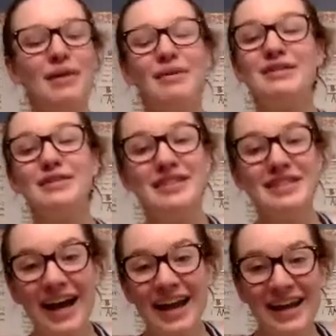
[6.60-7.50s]
anyway, so
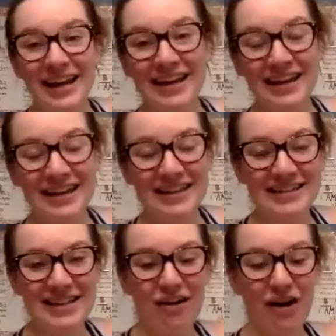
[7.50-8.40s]
tonight
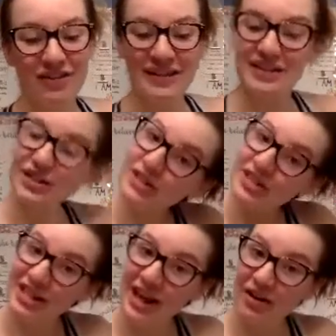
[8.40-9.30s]
is authentic
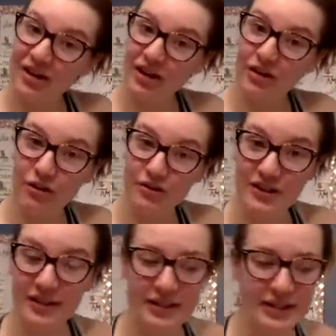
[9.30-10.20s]
reaching out and
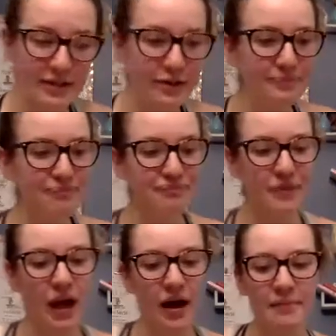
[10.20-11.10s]
closing the deal.
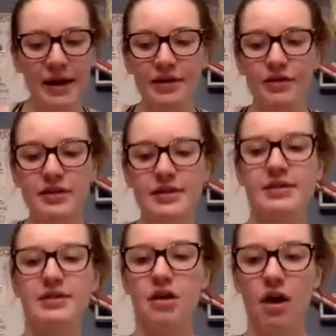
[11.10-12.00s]
I know this is
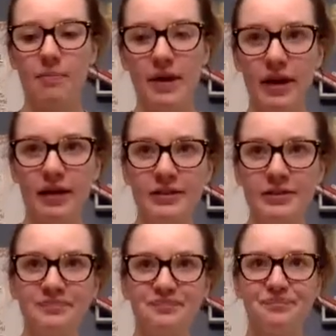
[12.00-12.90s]
a topic
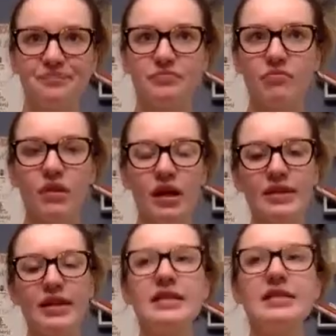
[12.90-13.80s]

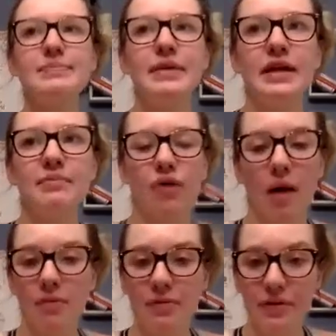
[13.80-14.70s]
that has been
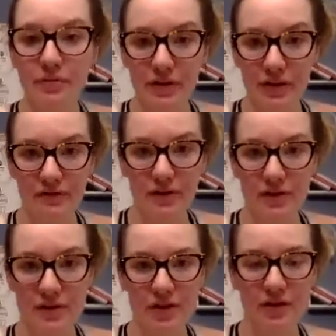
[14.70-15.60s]
probably really
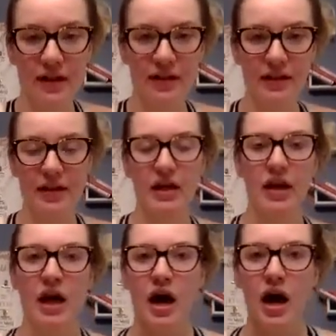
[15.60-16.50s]
focused on lately.
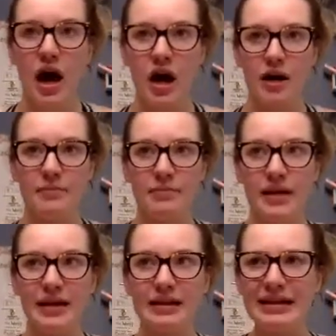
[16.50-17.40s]

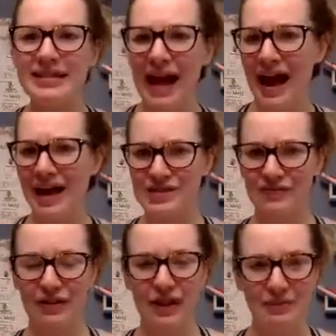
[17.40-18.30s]
At least it has
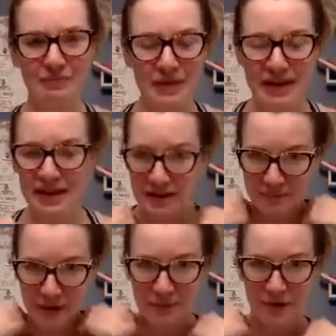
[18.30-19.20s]
for like me in
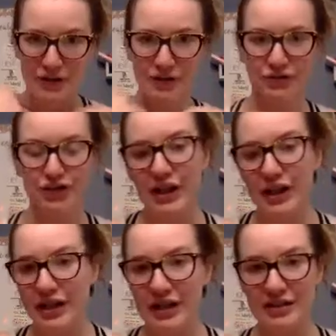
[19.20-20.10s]
my personal
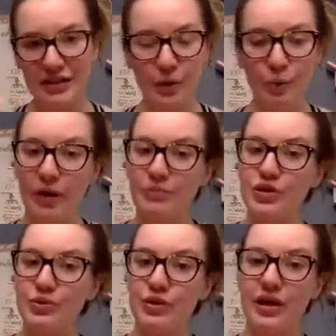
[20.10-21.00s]
trainings and like what I'm
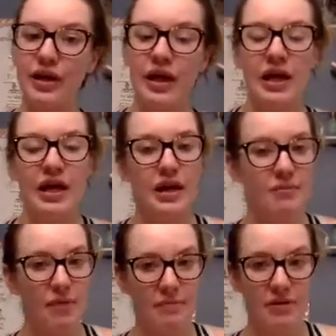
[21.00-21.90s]
doing in
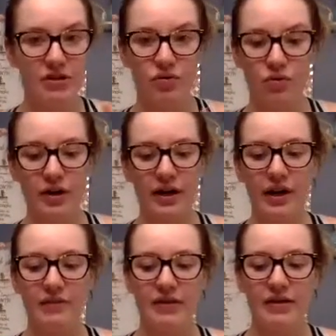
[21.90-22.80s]
my mentoring and
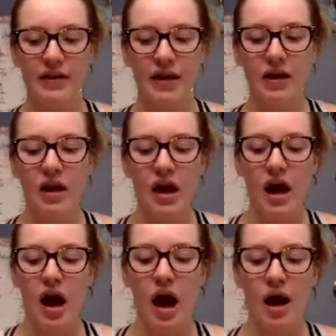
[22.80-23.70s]
everything.
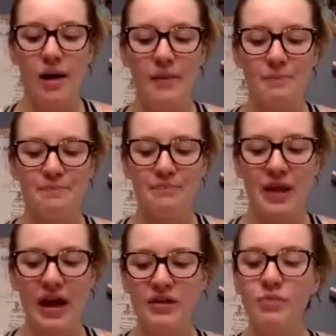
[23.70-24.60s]

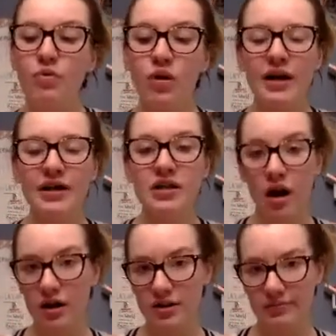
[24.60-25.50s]
And the more I
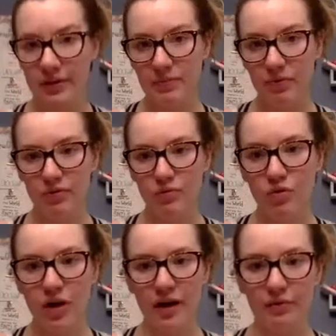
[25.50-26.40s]
talk to people, the
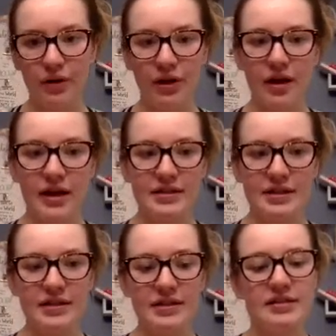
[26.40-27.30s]
more I realize that
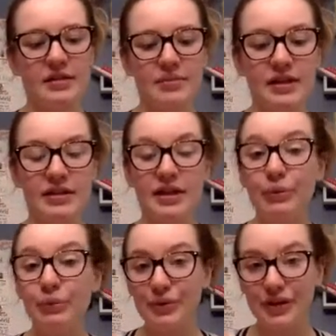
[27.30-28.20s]
this is something that they
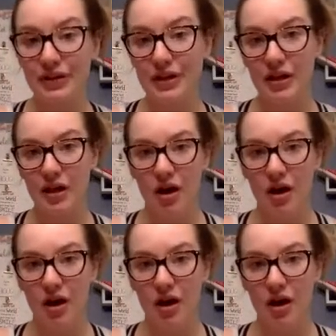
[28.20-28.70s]
really